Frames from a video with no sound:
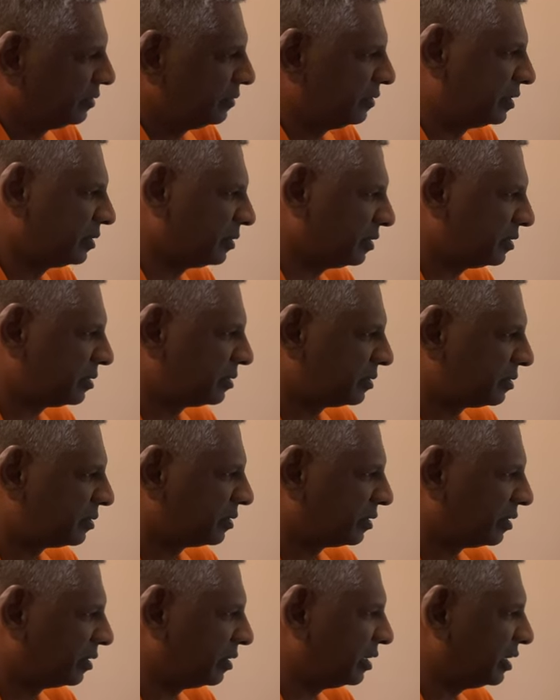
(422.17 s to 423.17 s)
which was
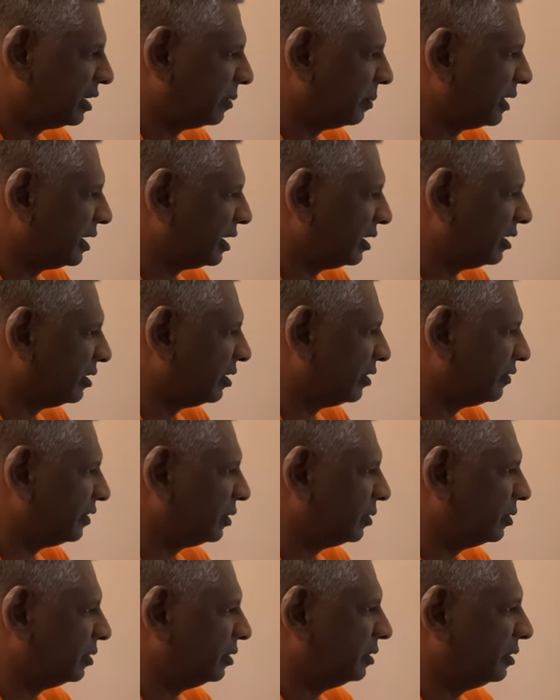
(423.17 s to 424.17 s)
typical of the
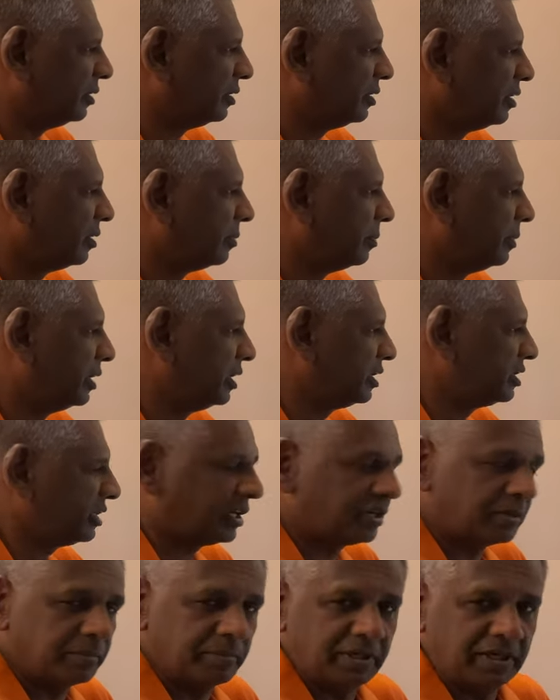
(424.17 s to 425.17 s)
old British
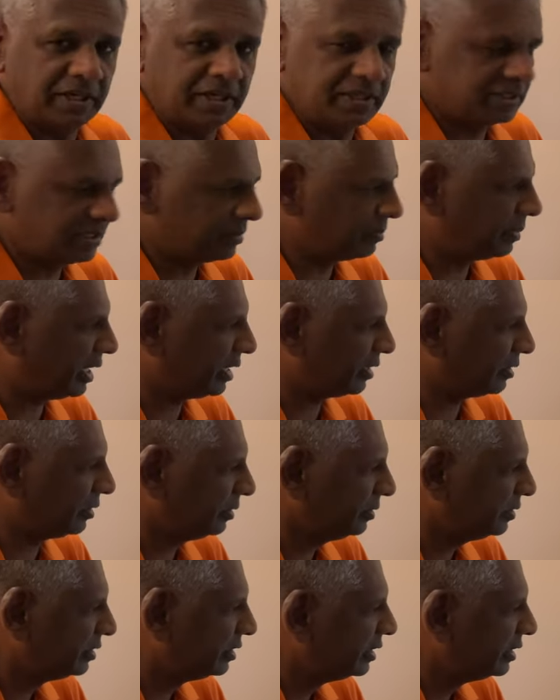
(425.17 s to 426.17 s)
era buildings in Bangalore.